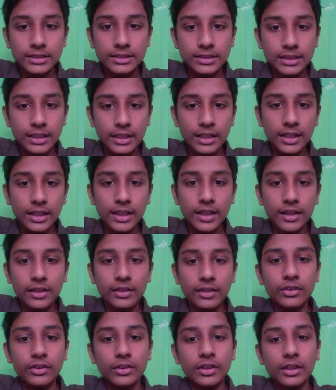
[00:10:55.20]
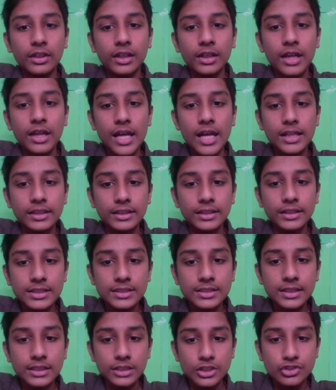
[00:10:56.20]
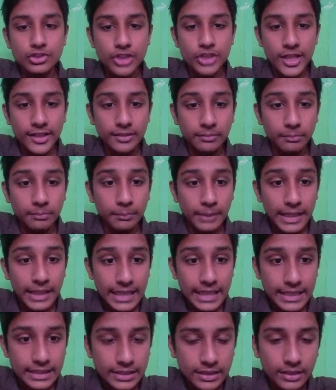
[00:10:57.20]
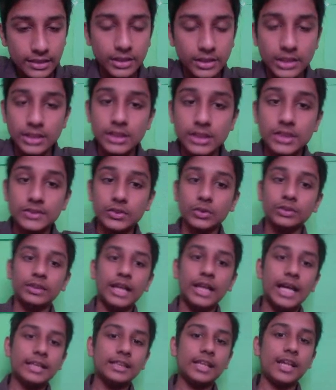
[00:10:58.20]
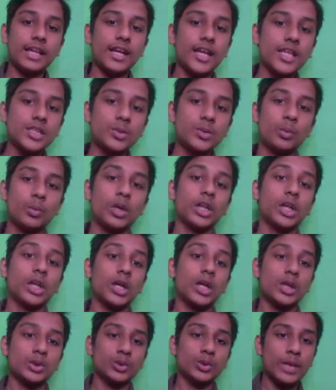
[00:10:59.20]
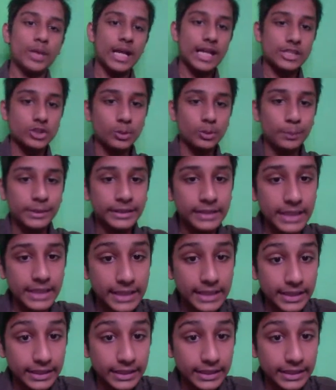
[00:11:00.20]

here, and this is a checkmate. So that is what also has to be taken